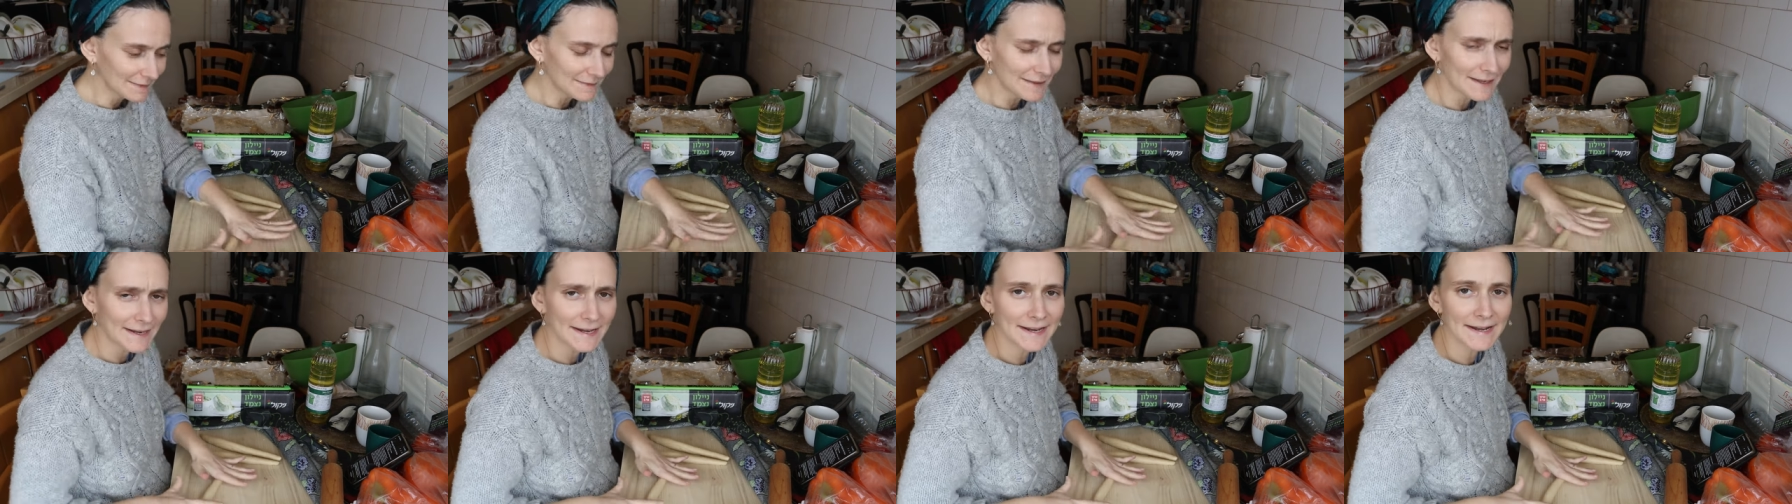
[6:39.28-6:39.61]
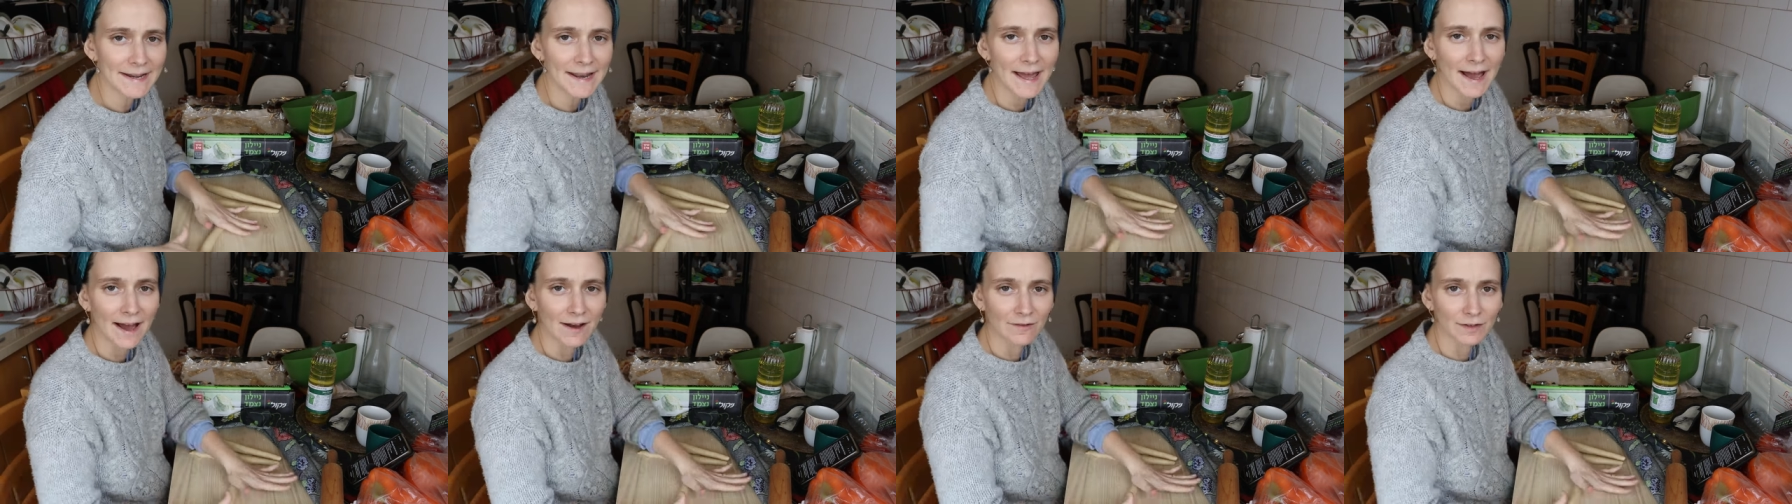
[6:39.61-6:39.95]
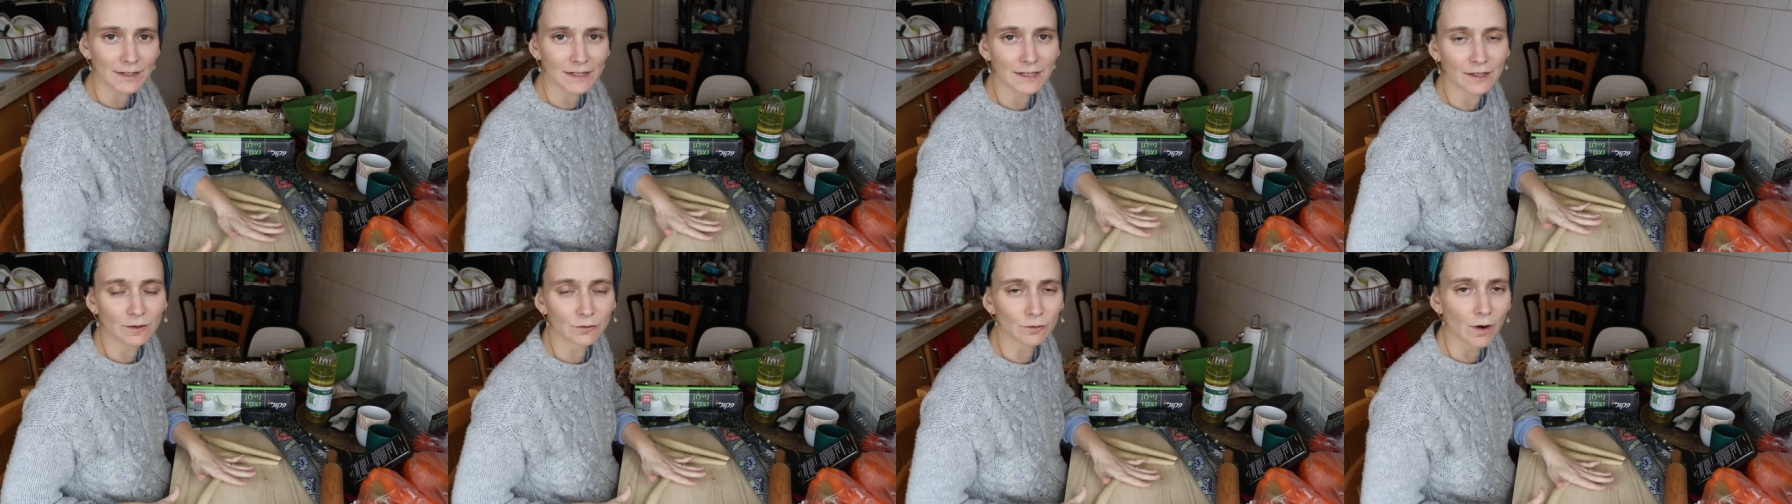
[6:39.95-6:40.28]
they didn't have
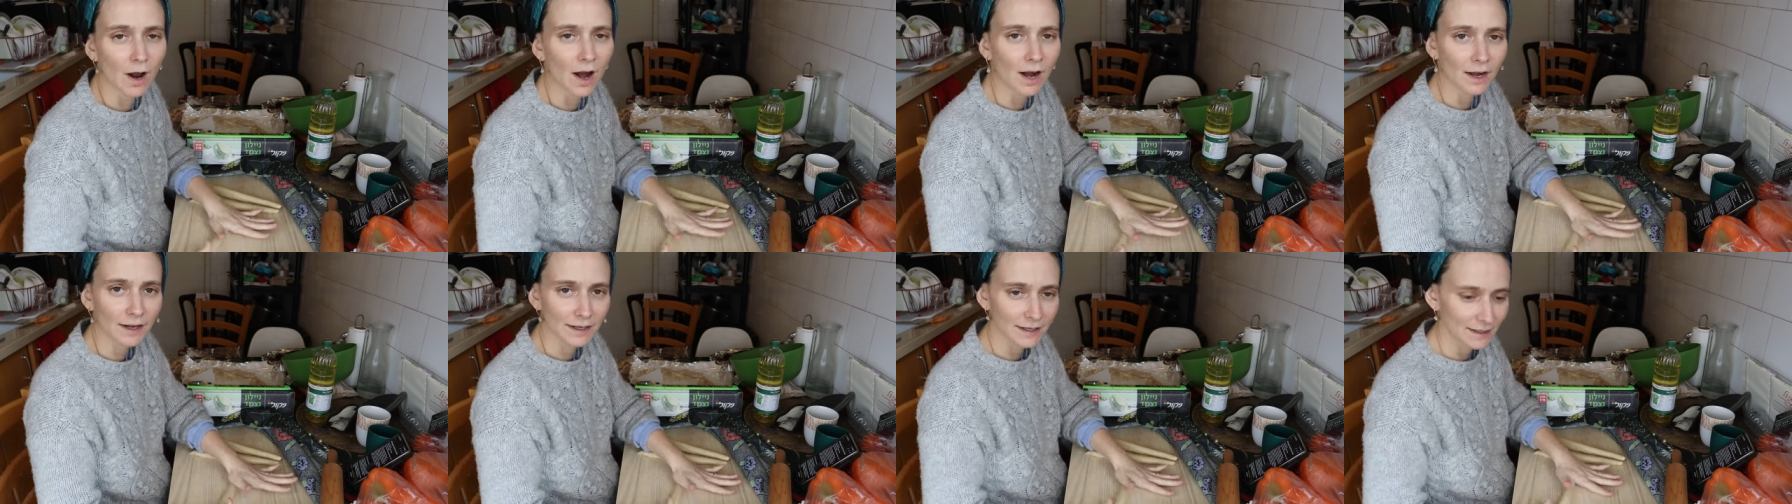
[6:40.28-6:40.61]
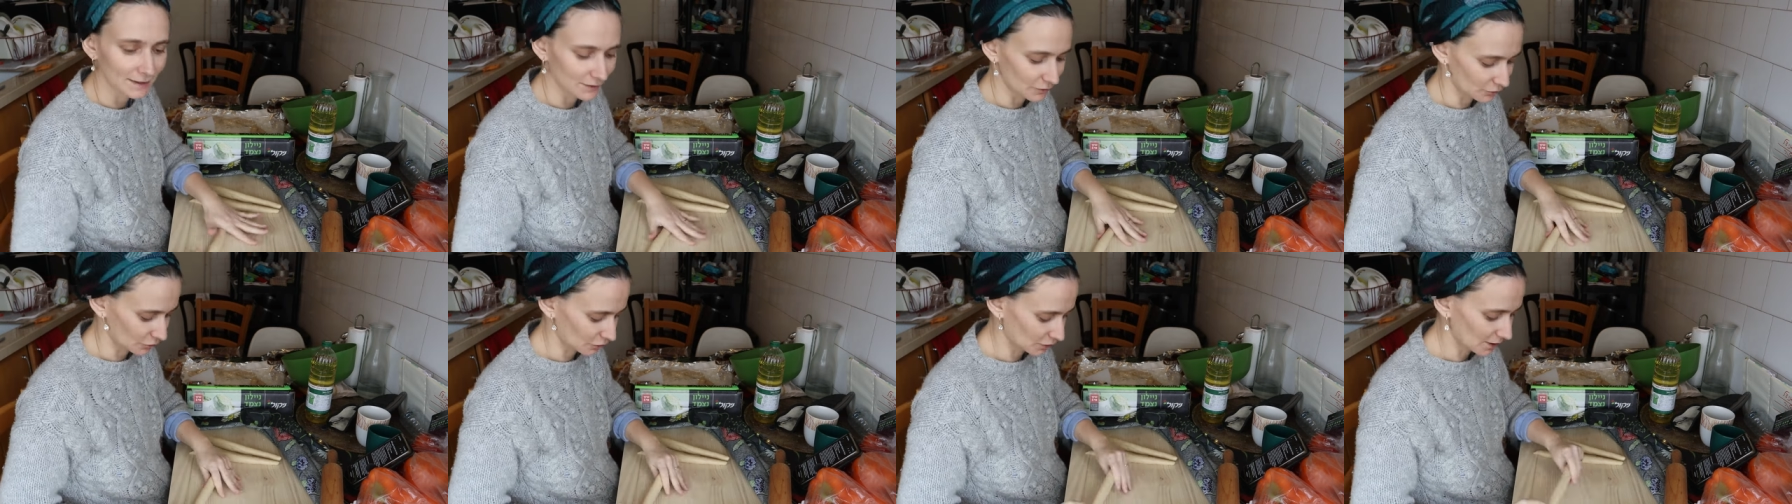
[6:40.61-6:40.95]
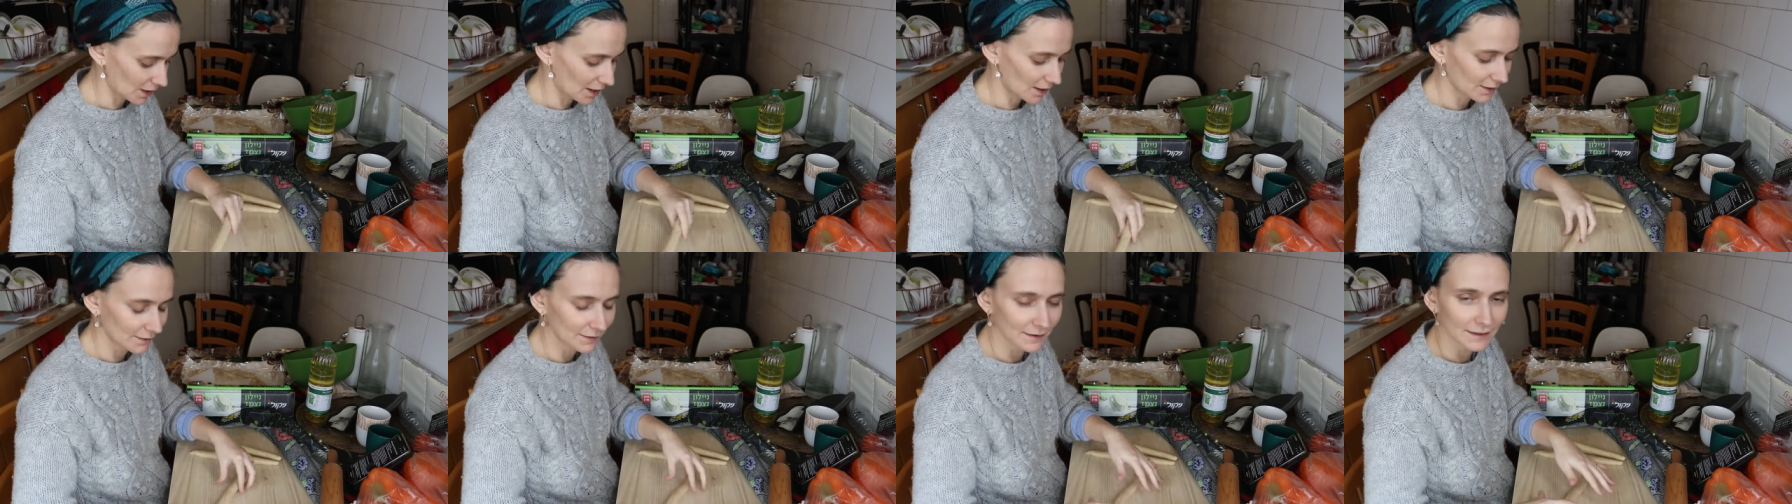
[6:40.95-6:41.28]
any rockets or
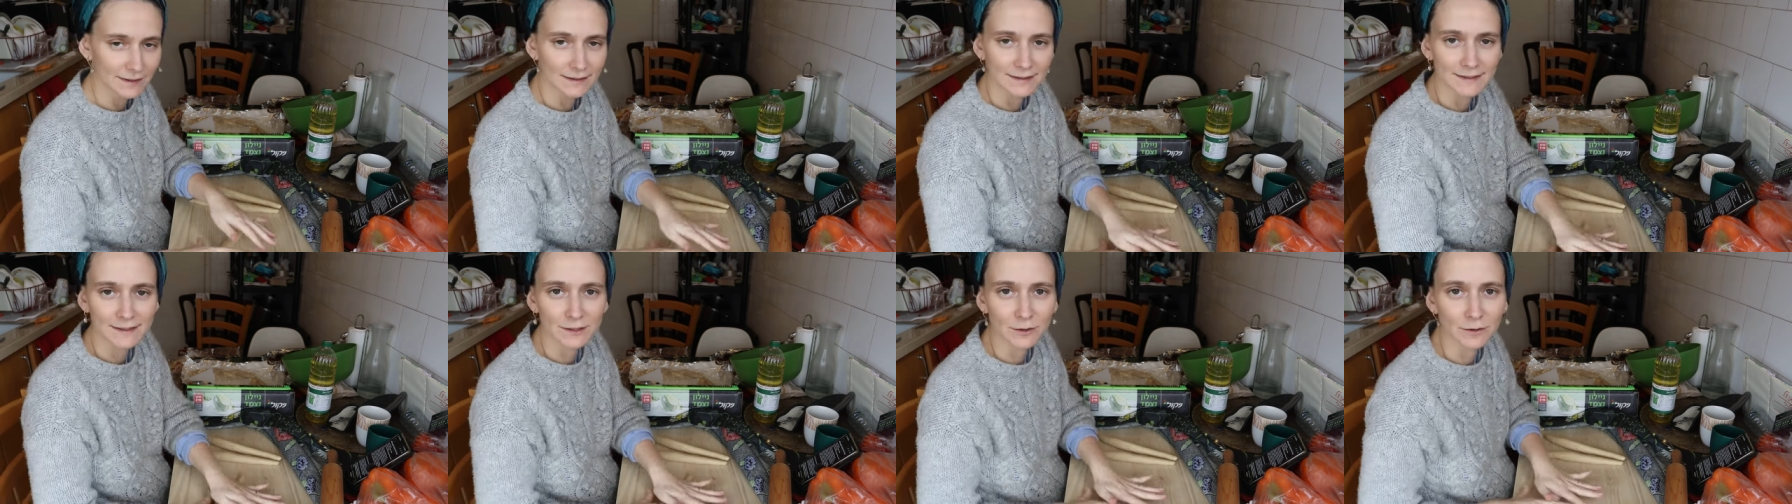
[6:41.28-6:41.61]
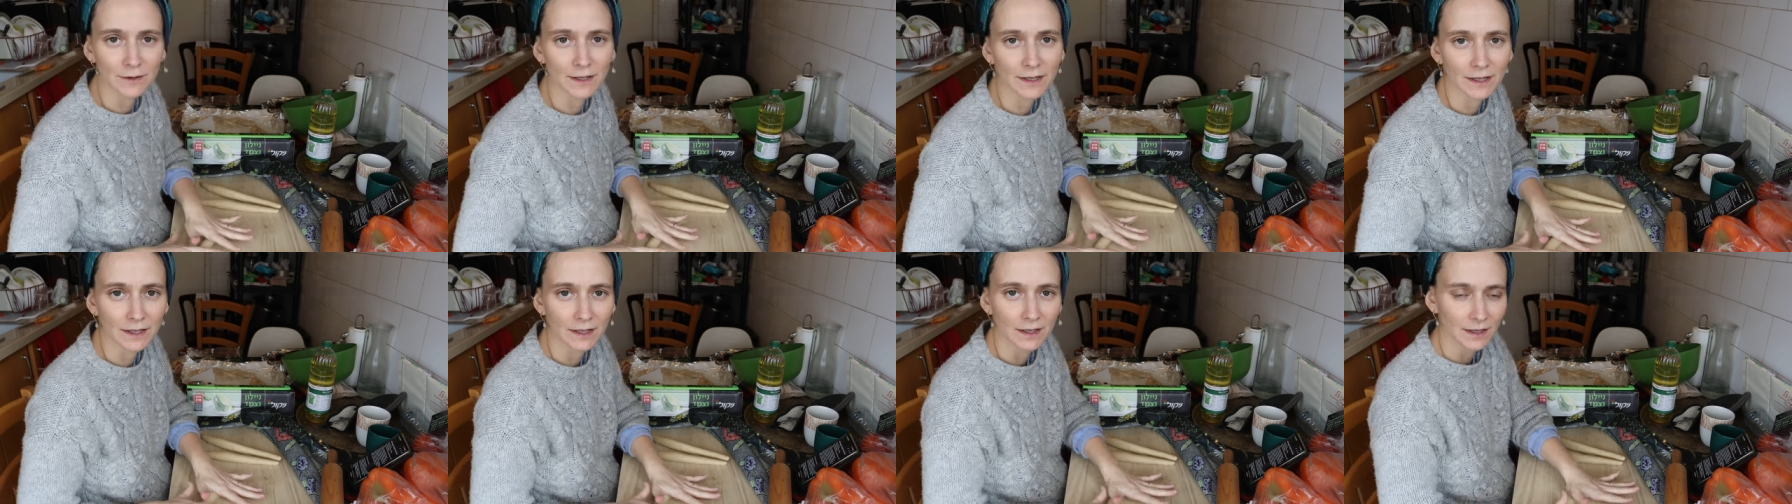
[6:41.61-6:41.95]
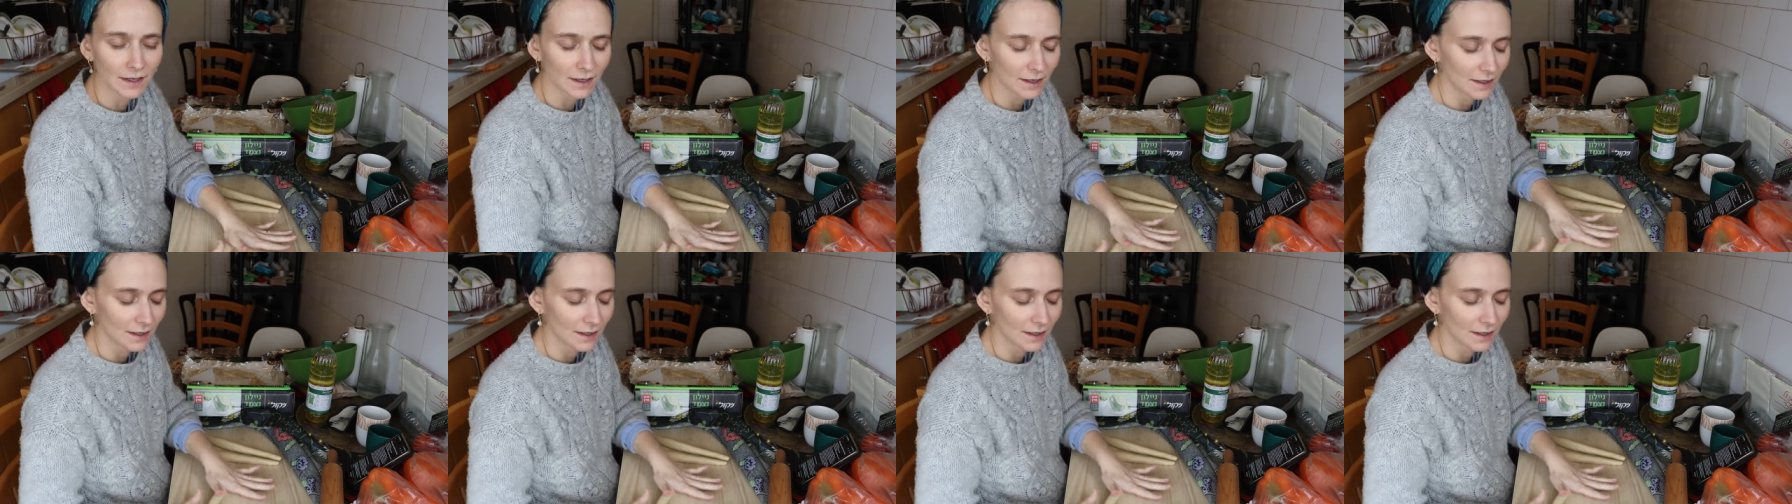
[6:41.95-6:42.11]
sirens, so they